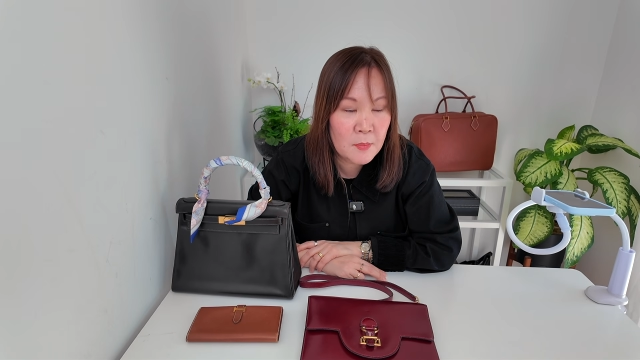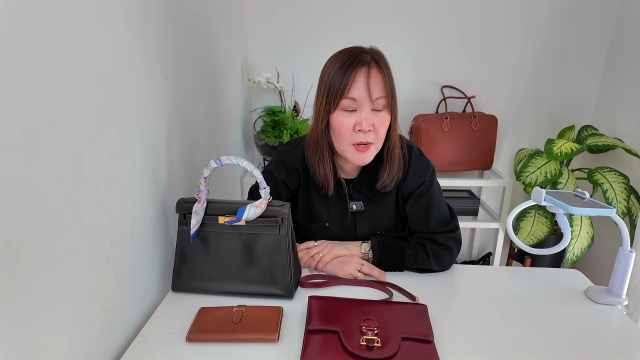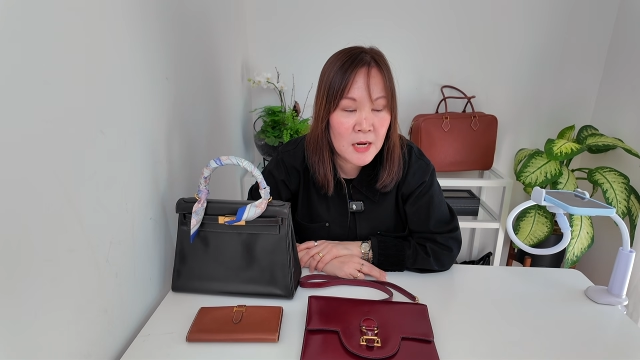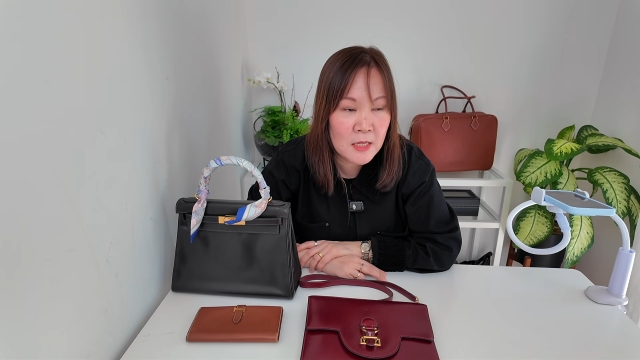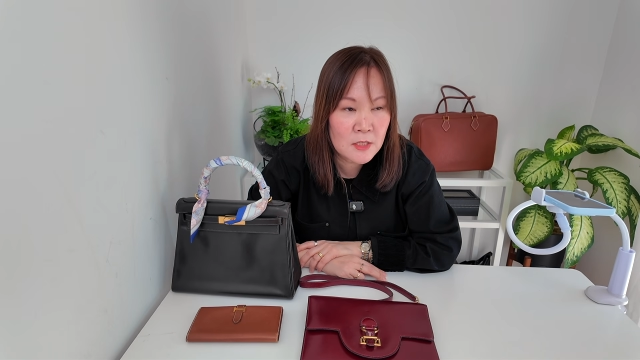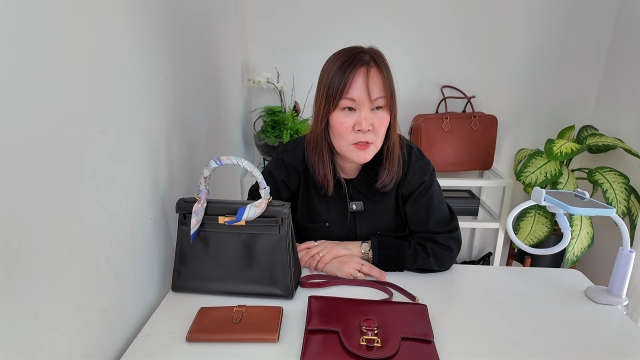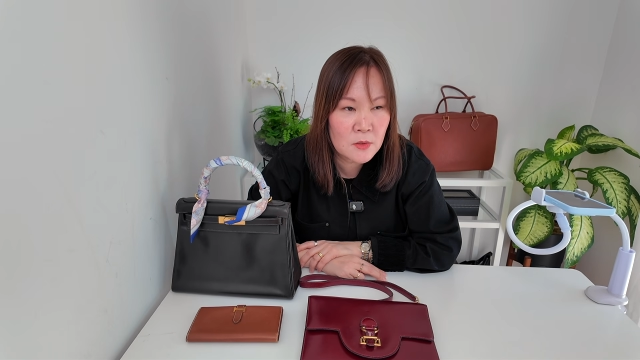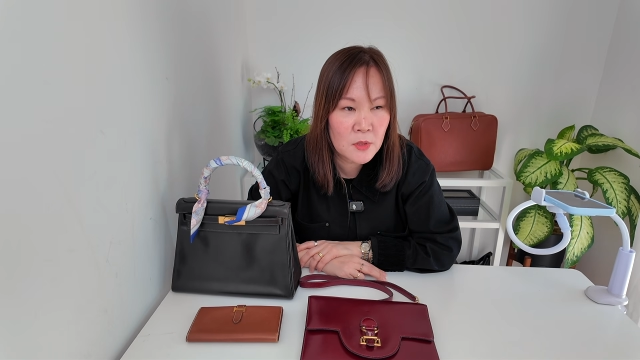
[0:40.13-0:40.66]
But
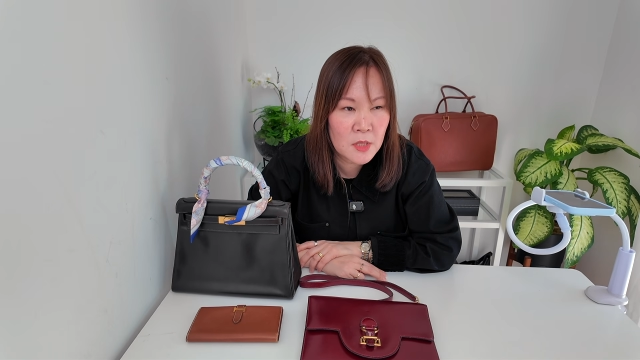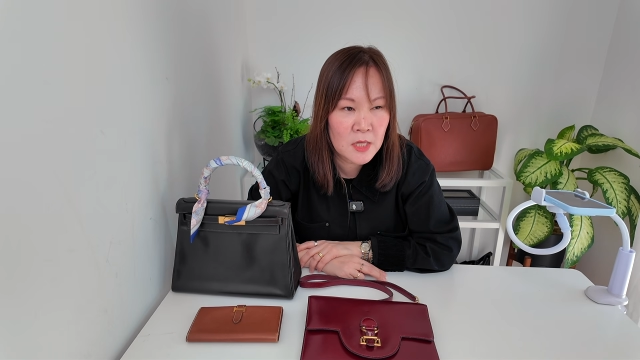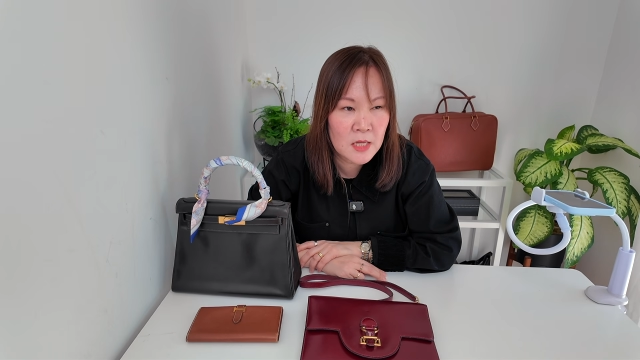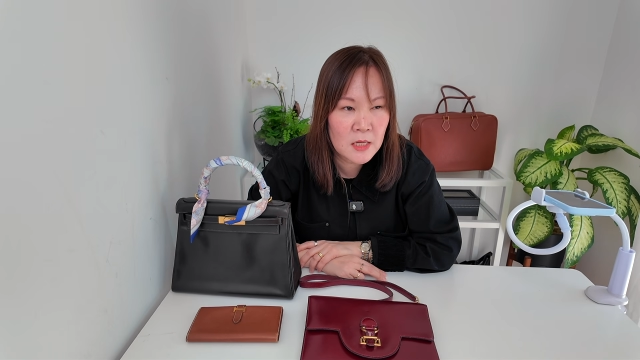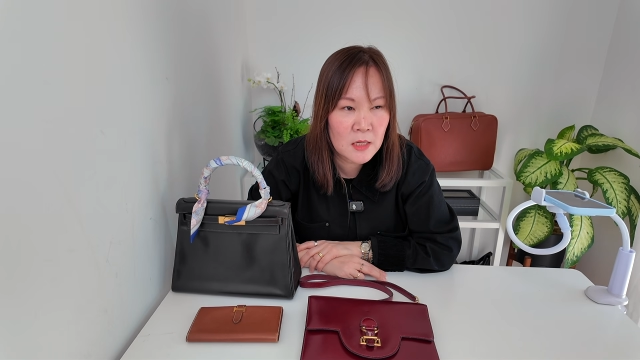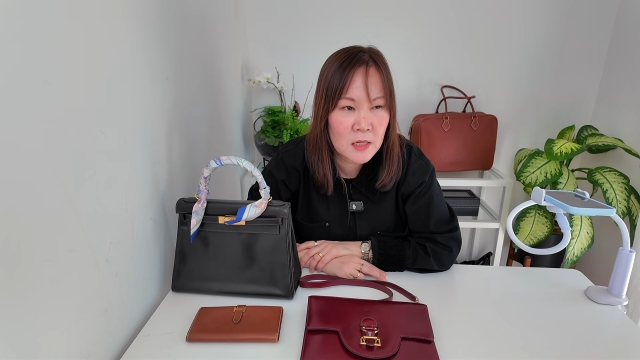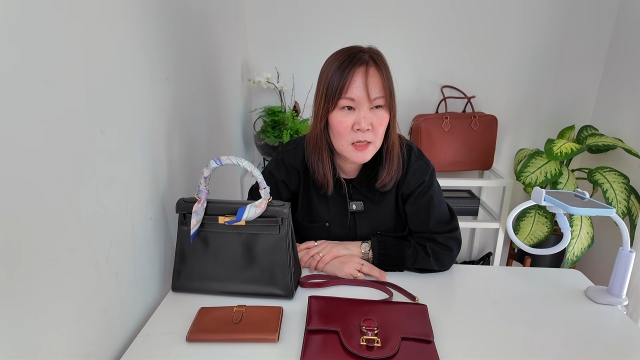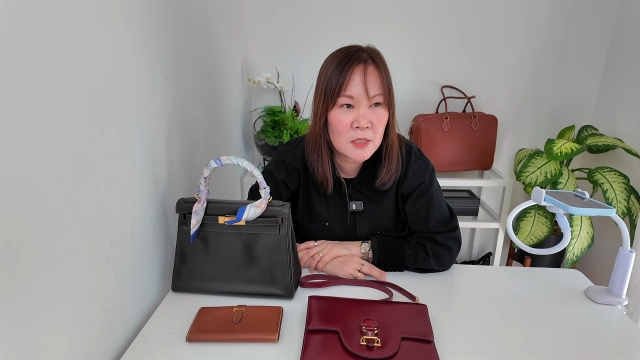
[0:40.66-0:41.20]
I do
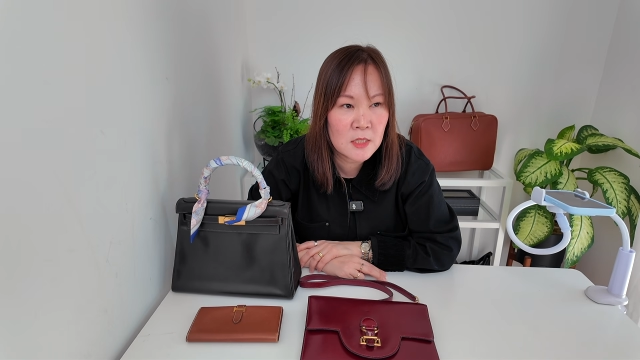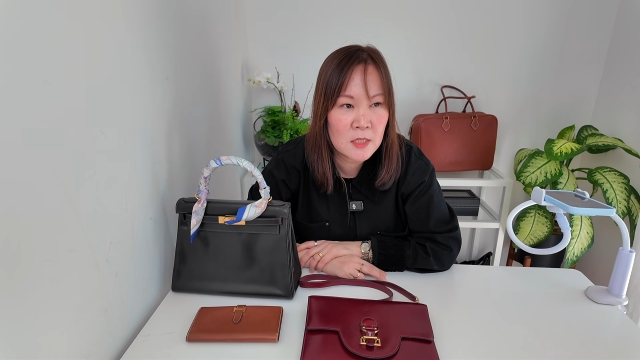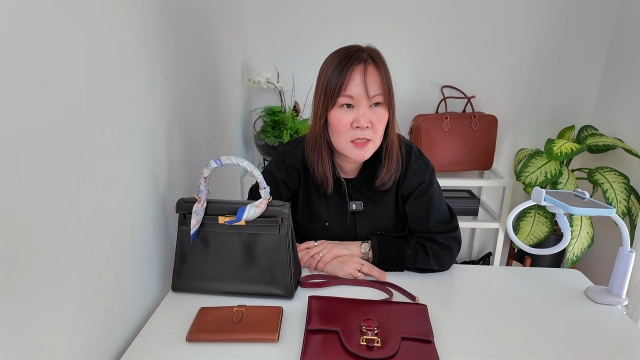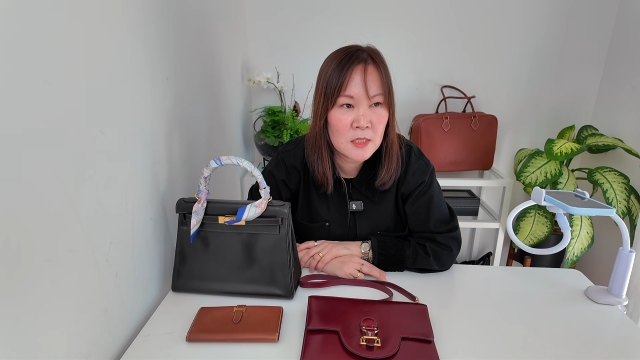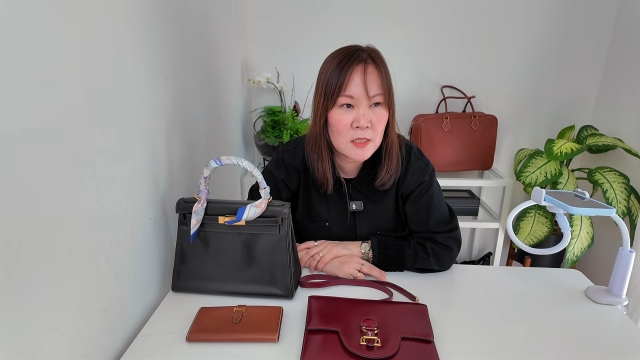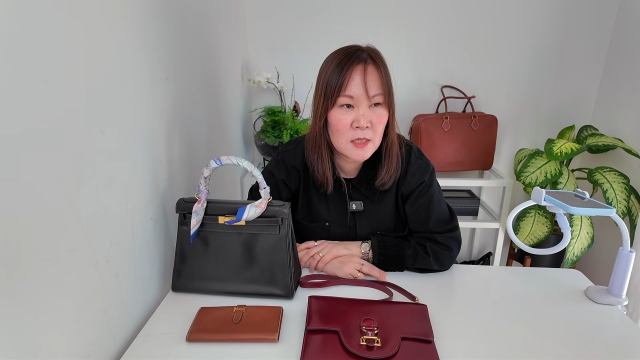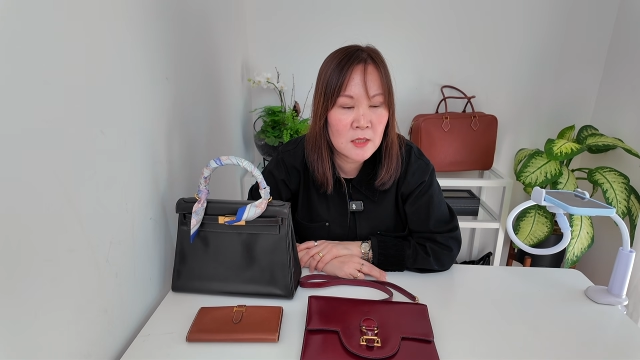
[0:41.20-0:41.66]
think it is